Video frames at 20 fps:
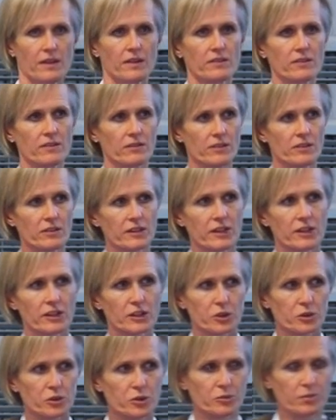So looking
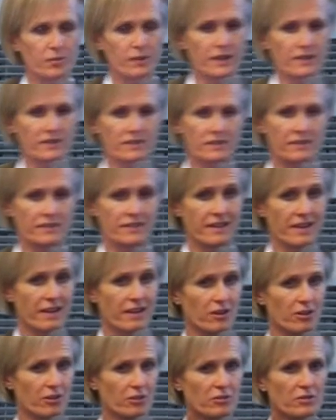at cord blood
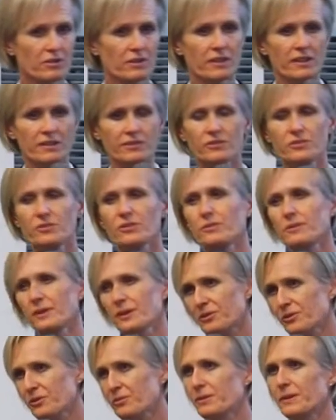now, and I talk
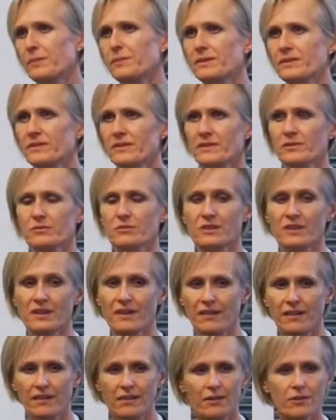about cord blood because this is what I
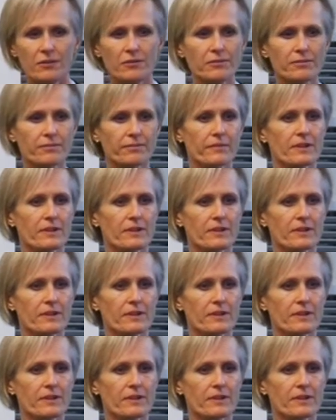know,